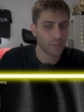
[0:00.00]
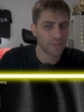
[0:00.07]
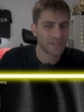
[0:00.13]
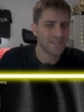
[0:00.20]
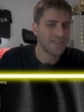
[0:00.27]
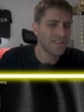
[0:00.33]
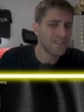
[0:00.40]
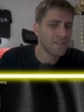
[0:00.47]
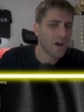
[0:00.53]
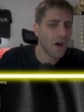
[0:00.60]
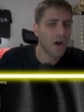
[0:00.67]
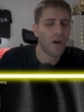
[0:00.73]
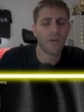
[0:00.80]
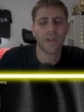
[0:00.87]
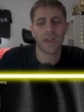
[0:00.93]
But
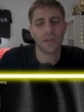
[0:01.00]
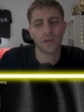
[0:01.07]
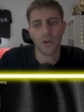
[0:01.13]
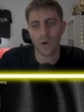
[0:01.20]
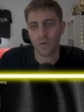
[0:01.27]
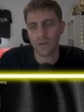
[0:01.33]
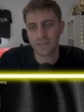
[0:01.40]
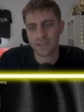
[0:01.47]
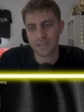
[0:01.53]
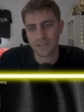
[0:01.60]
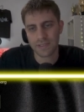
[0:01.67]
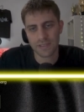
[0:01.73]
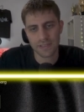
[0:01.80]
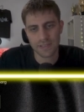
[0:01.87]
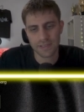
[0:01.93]
okay, you know
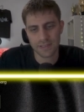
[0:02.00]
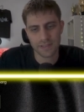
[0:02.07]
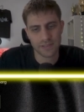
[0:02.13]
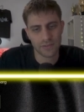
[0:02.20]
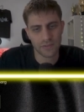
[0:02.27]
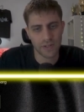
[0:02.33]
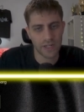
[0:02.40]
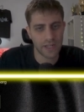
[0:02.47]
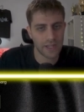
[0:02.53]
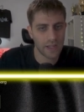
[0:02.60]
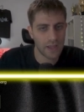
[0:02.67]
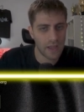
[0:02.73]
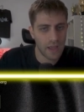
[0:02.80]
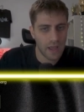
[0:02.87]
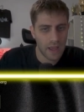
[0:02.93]
it's it's really
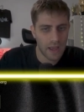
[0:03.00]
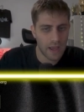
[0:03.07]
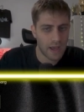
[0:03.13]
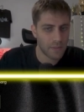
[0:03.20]
uh,